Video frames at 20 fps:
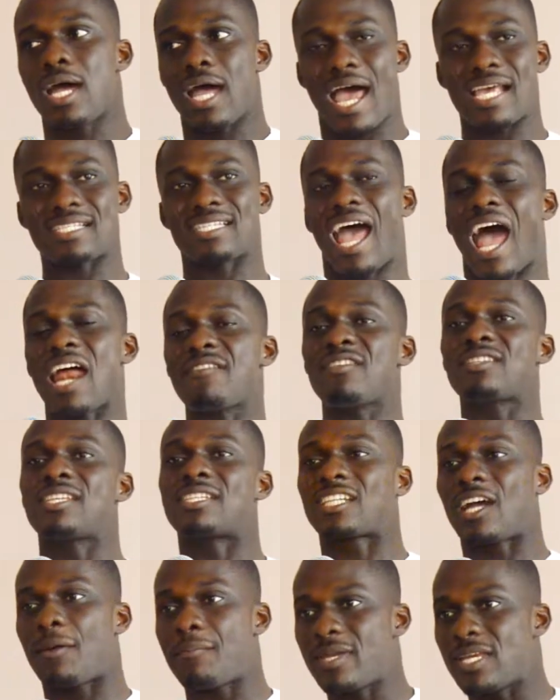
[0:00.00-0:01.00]
As the advert is
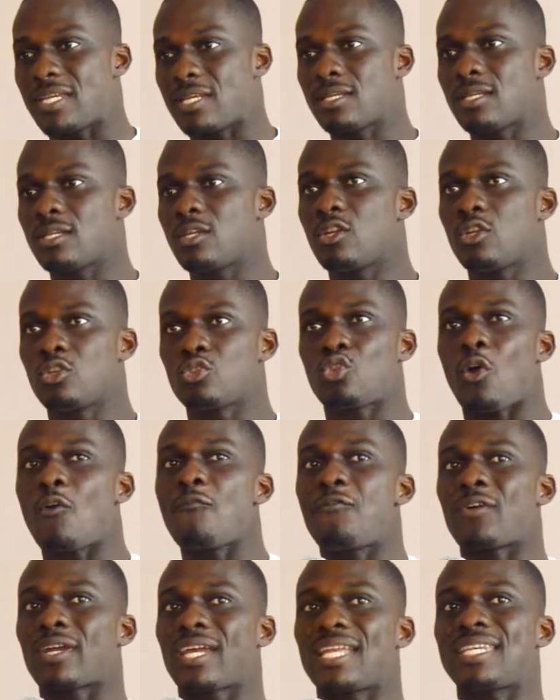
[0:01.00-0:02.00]
coming, don't
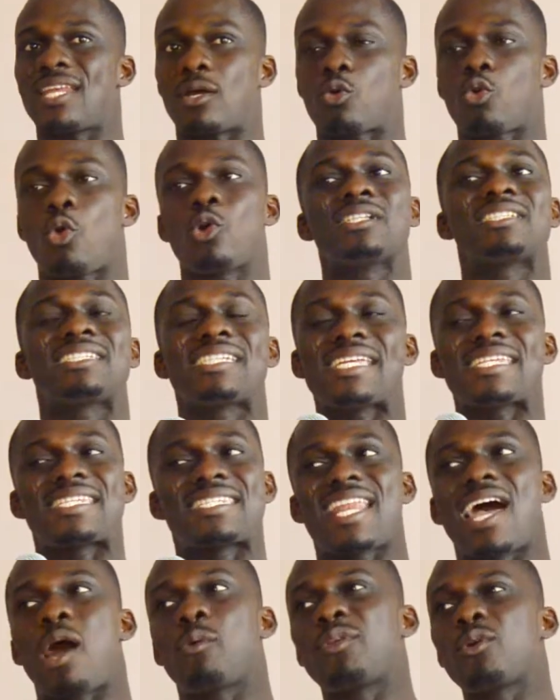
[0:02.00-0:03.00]
forget the content
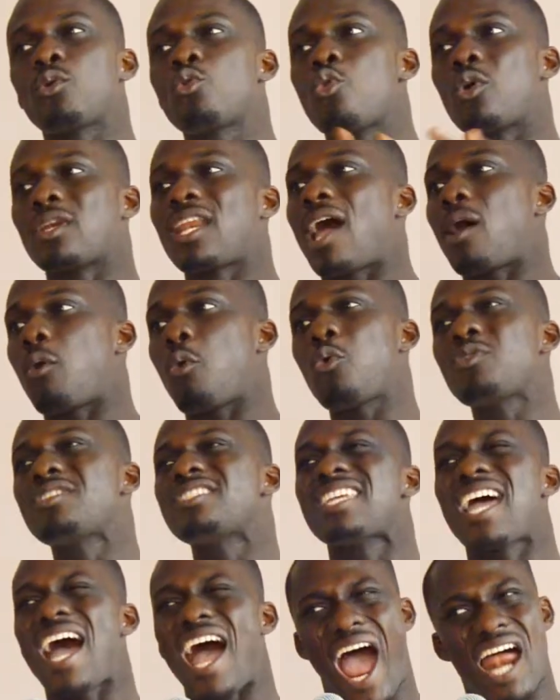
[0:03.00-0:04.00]
now. We go
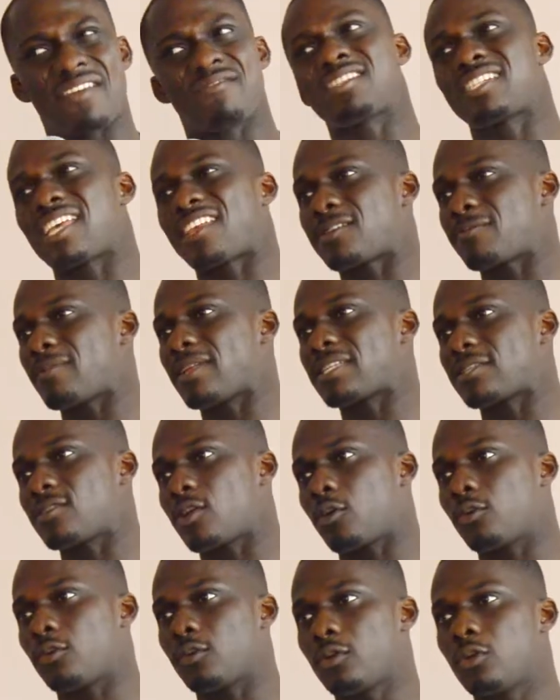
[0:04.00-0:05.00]
now advertisement now.